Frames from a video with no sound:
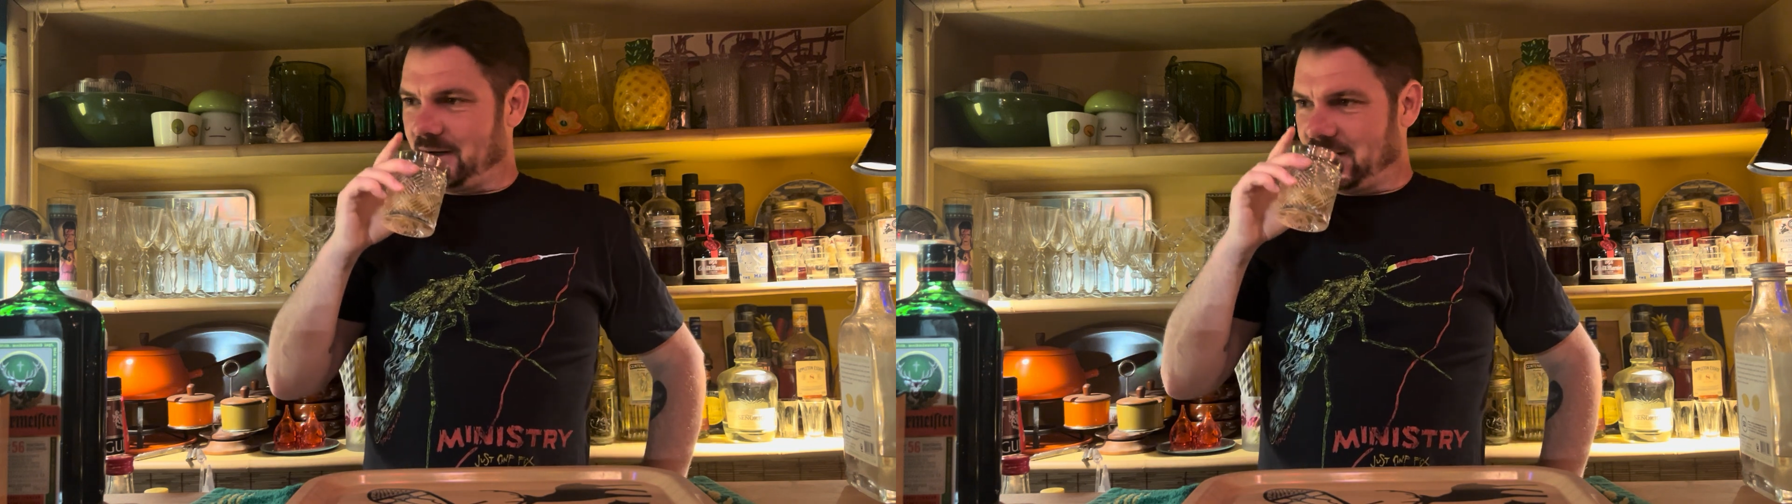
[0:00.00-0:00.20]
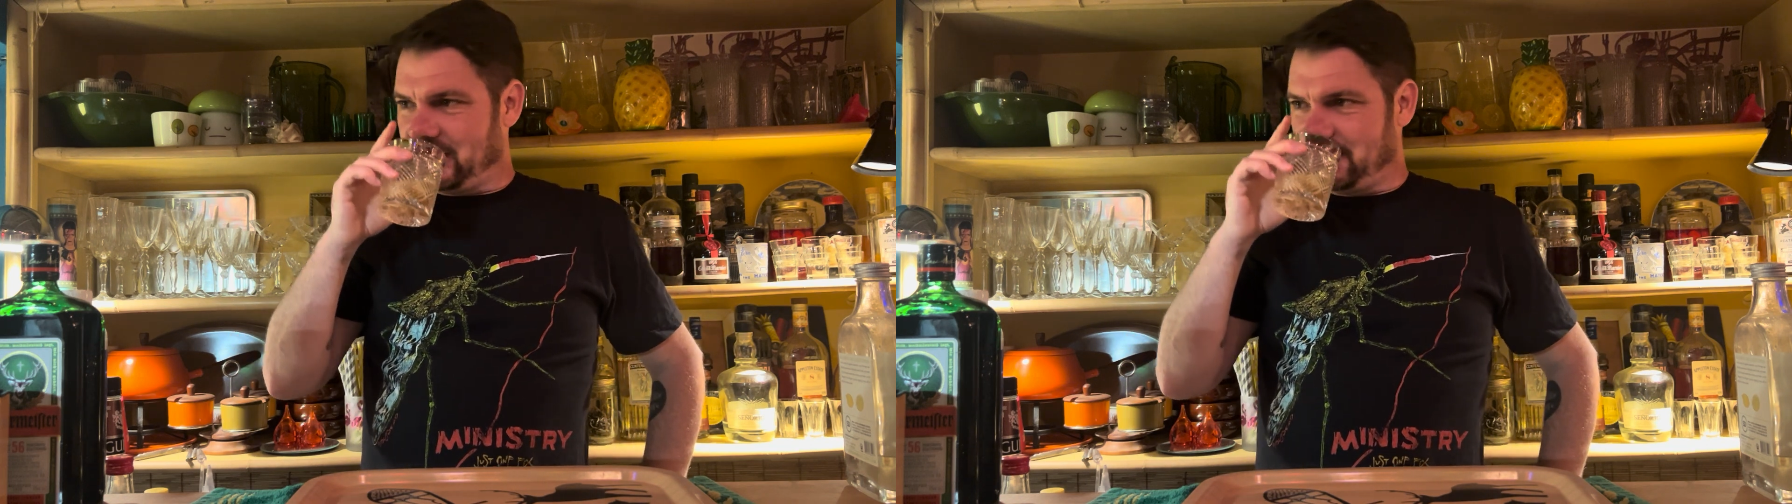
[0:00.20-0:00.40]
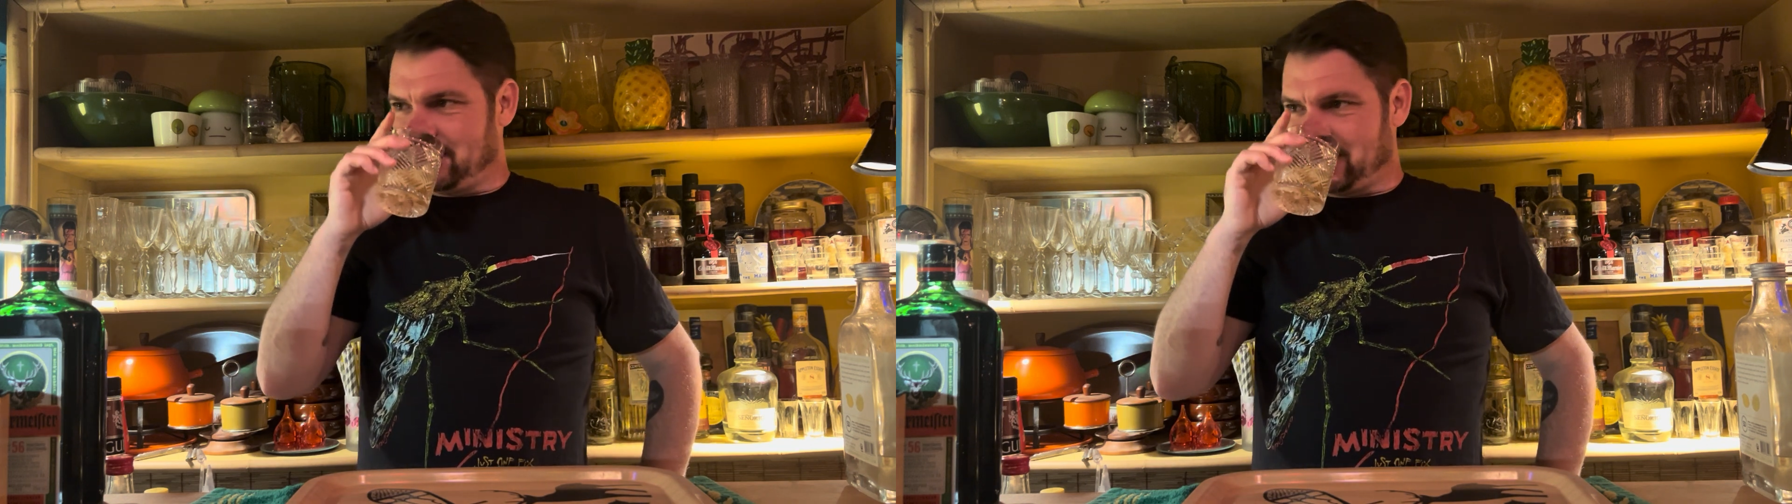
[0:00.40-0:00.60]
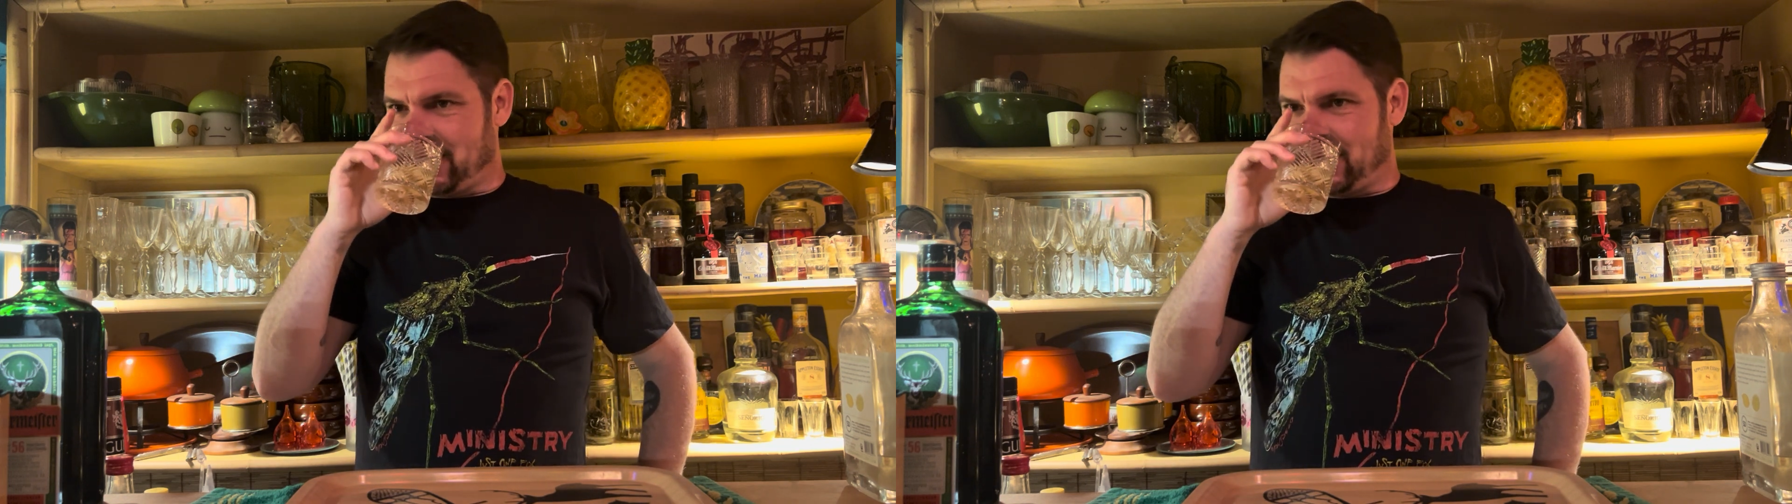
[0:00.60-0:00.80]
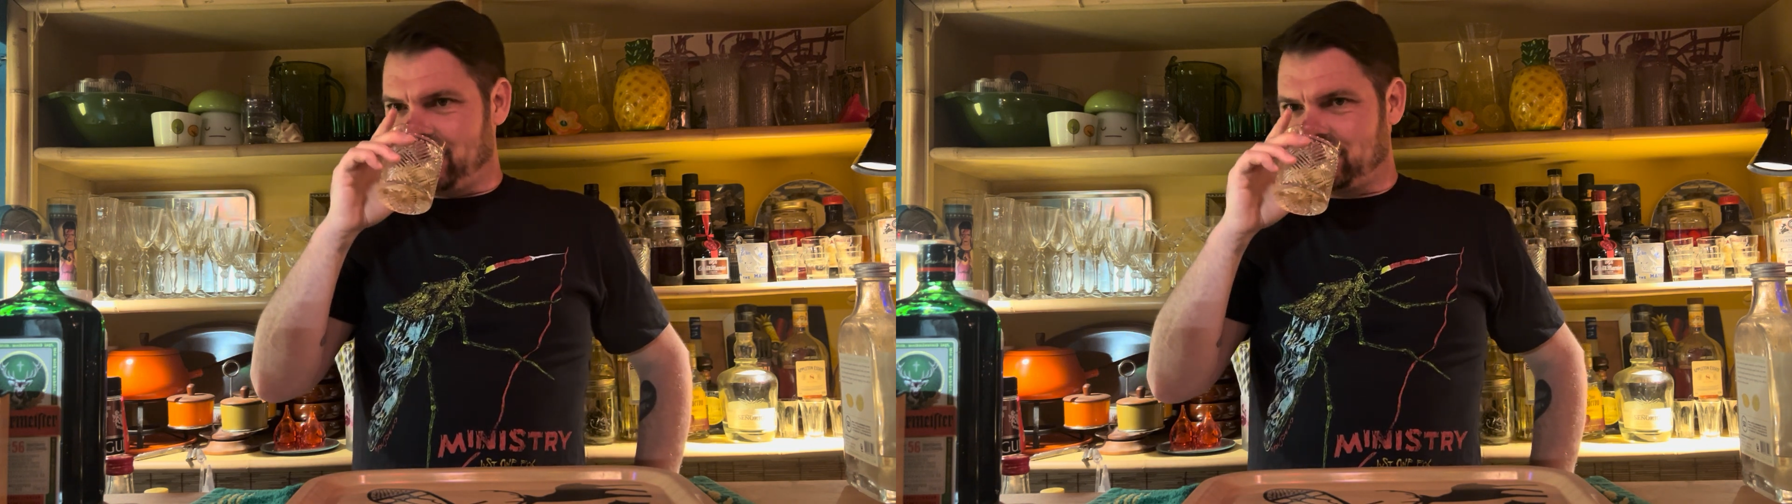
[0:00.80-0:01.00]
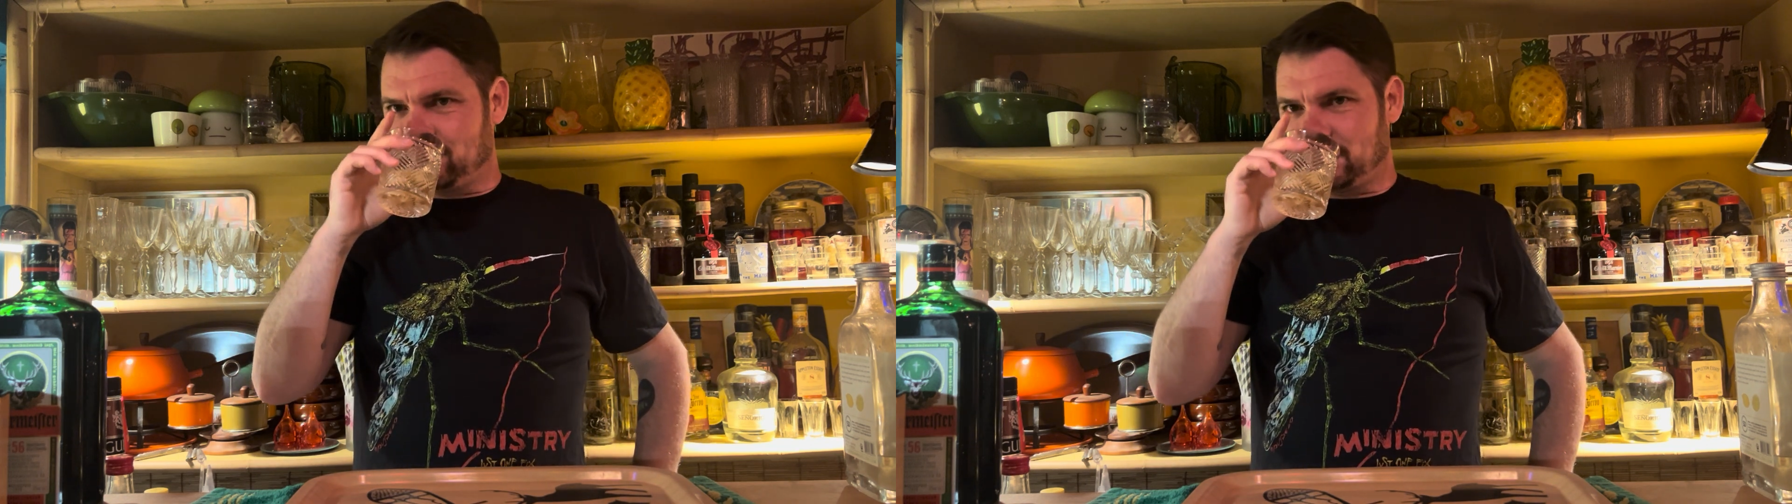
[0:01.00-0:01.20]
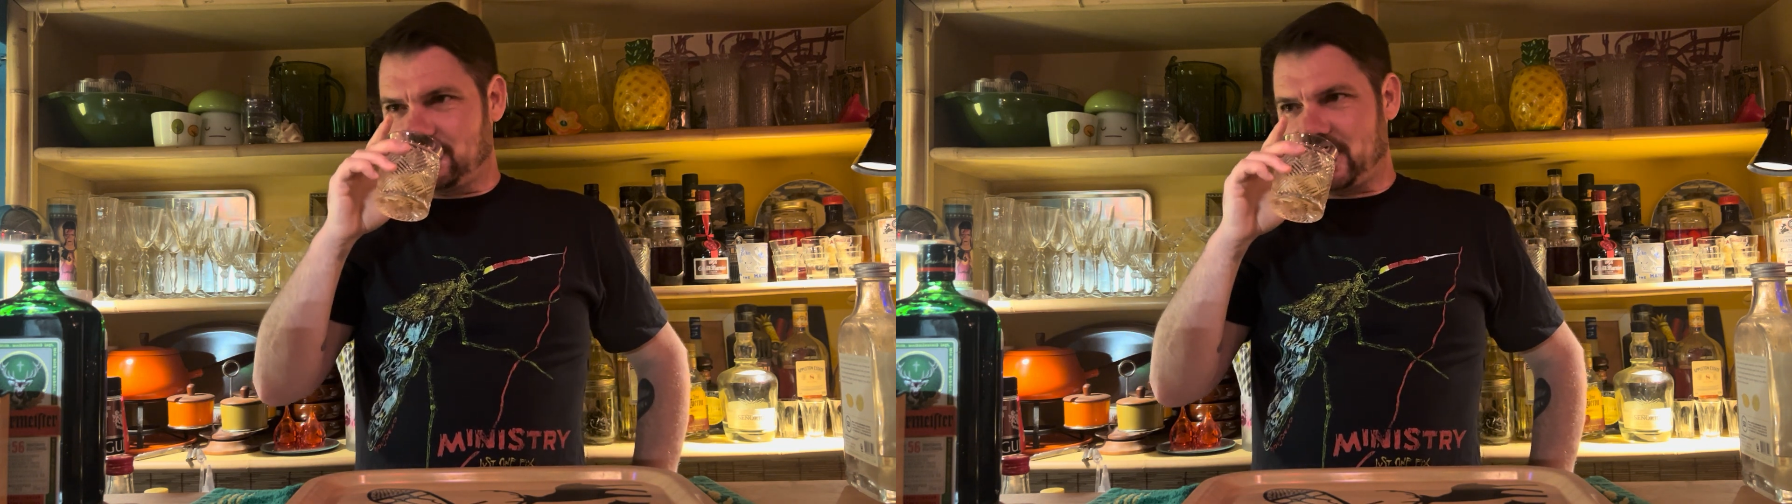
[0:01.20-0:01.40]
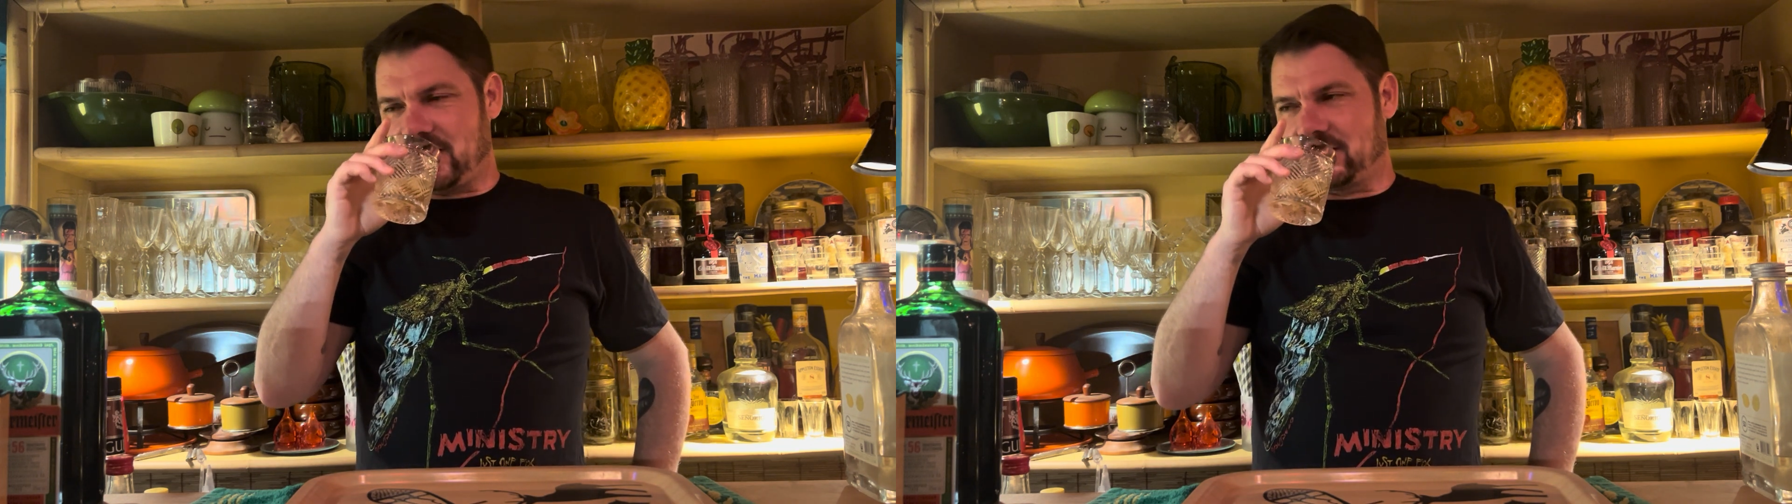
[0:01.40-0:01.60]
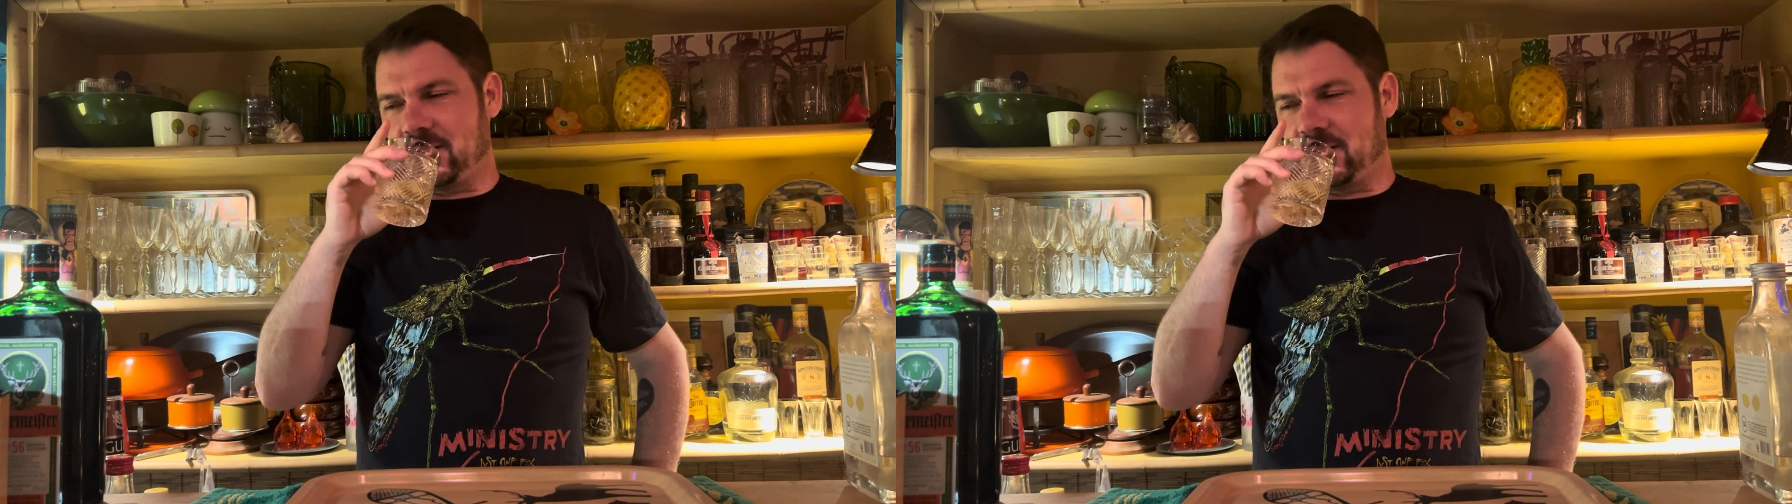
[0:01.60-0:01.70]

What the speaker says: And yeah,